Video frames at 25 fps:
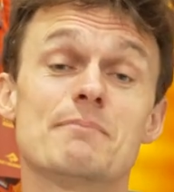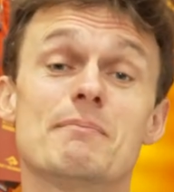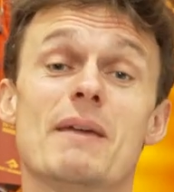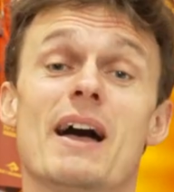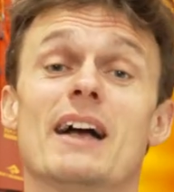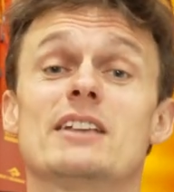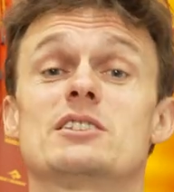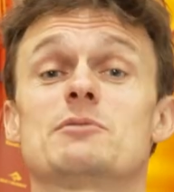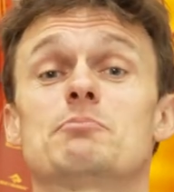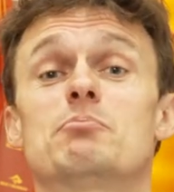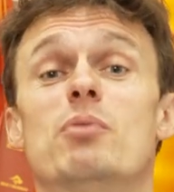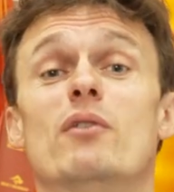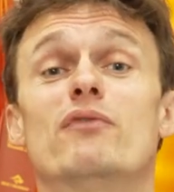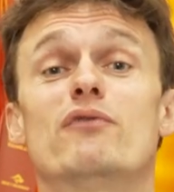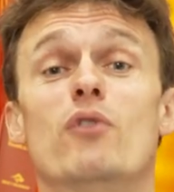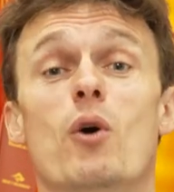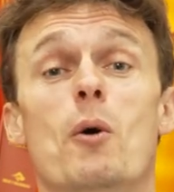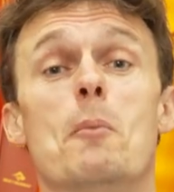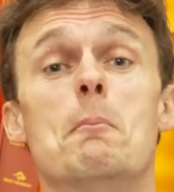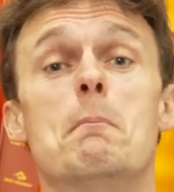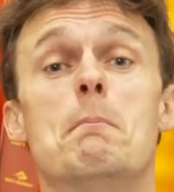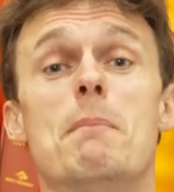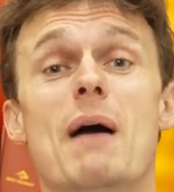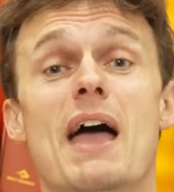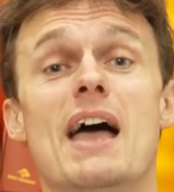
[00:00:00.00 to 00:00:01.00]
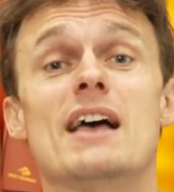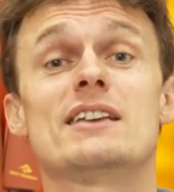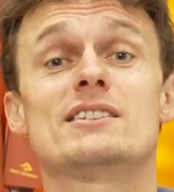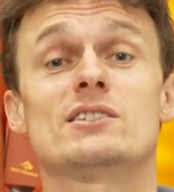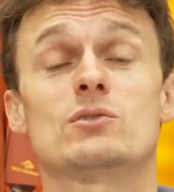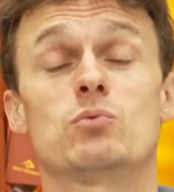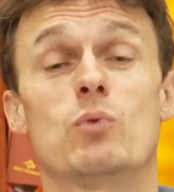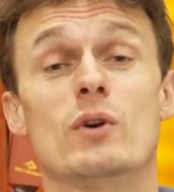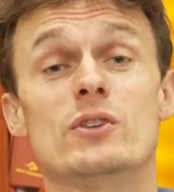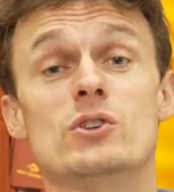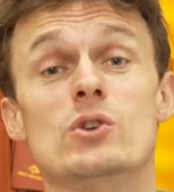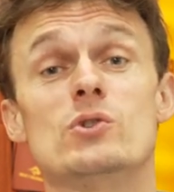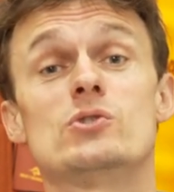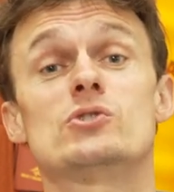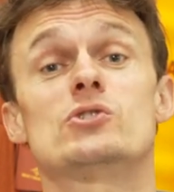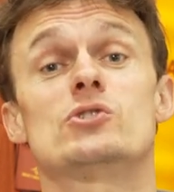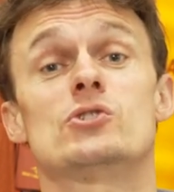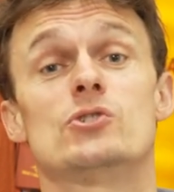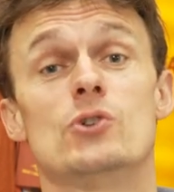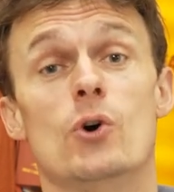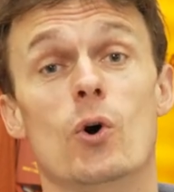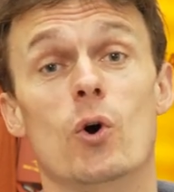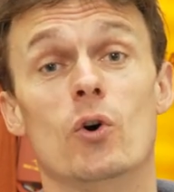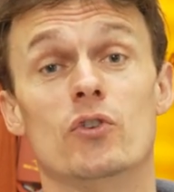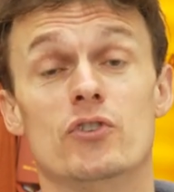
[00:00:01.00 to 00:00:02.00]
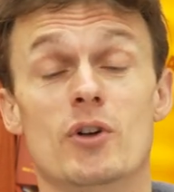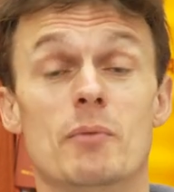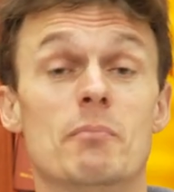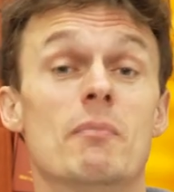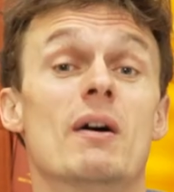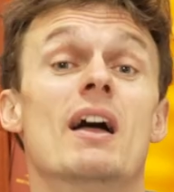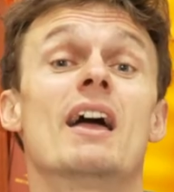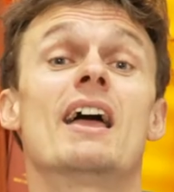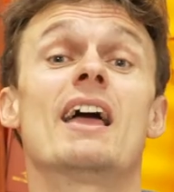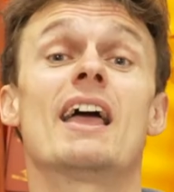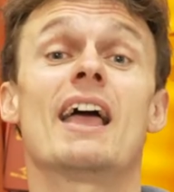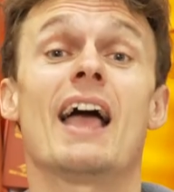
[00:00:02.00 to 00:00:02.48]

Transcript: mats perform best when you store them